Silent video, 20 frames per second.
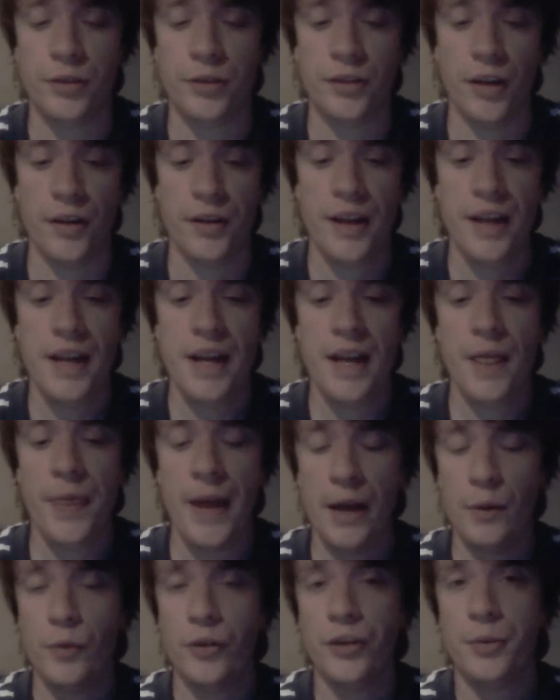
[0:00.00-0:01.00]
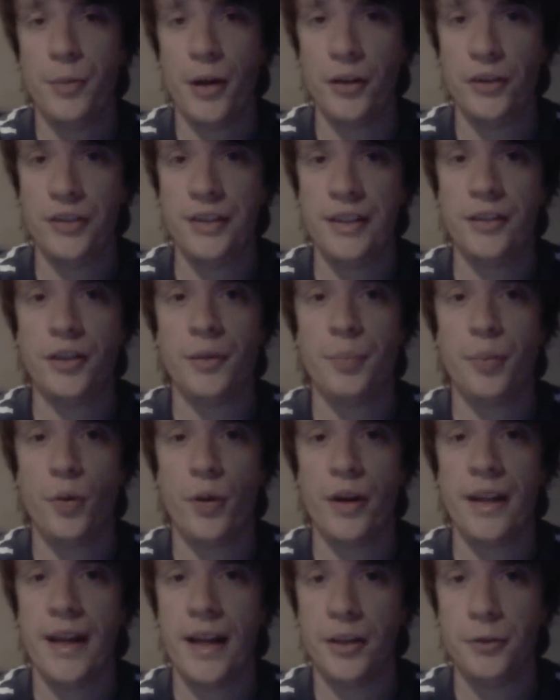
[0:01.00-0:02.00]
So that was the most
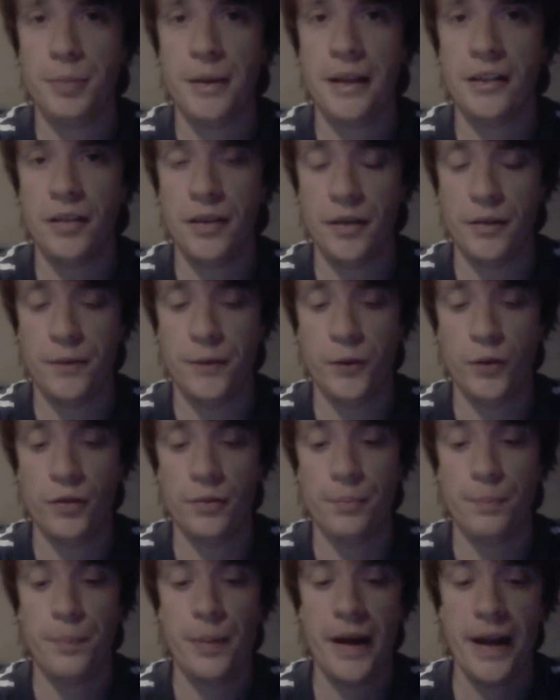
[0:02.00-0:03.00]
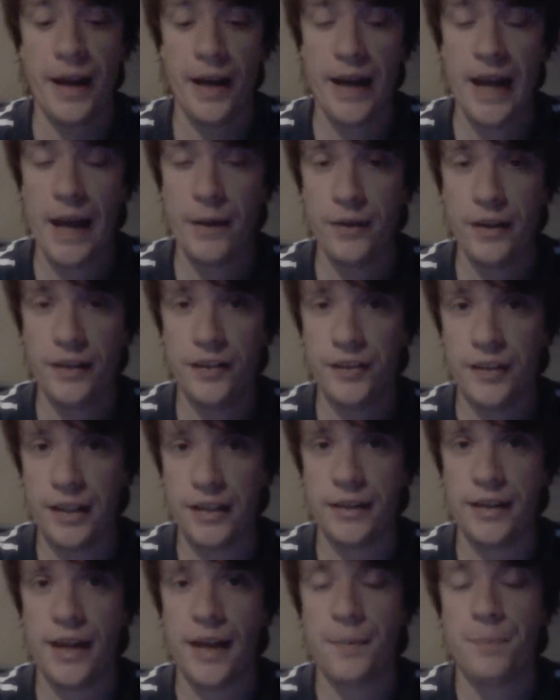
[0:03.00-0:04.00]
disappointing aspect to the film. But having
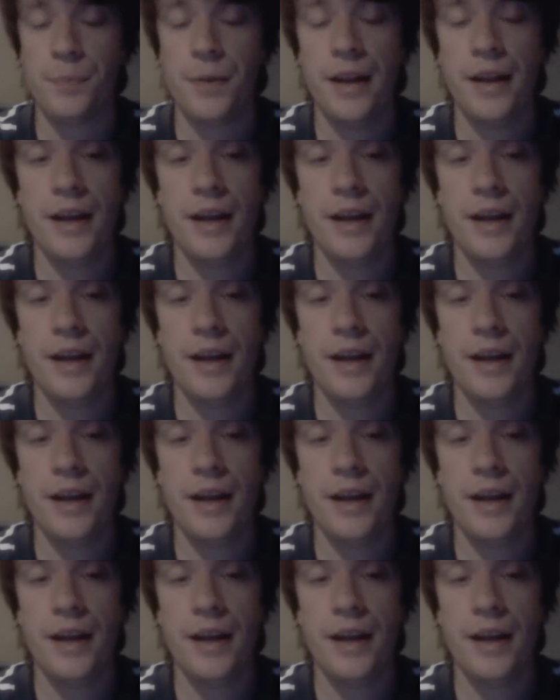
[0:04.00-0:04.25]
said that,